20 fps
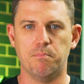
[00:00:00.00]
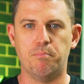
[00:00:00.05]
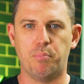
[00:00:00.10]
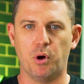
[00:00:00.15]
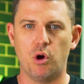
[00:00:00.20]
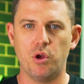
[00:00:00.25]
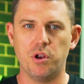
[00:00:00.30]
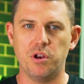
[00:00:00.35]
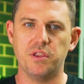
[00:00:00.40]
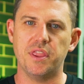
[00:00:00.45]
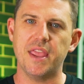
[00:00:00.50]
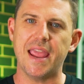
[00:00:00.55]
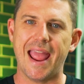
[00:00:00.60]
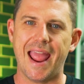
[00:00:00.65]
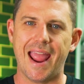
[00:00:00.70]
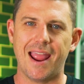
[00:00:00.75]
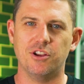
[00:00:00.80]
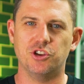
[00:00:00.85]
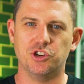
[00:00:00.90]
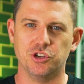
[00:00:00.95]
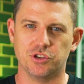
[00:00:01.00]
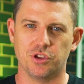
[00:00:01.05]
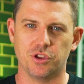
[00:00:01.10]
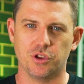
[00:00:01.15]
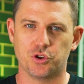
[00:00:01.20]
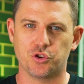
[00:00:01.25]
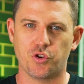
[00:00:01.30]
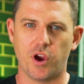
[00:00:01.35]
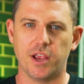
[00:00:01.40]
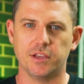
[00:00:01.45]
bond the edges of
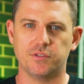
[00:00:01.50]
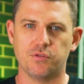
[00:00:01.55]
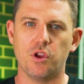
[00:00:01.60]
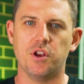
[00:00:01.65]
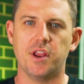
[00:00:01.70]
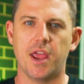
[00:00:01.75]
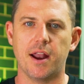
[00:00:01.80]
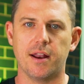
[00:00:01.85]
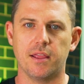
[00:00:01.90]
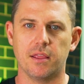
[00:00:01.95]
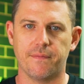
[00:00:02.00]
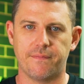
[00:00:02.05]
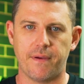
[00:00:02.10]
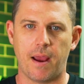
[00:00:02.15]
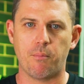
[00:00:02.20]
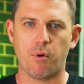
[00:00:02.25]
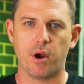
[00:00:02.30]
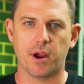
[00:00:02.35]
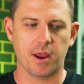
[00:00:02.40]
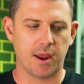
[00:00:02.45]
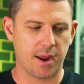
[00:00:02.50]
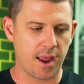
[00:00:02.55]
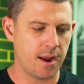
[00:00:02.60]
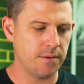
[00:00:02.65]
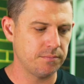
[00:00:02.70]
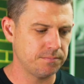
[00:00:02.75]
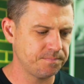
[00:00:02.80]
the transfer down in the fabric, okay?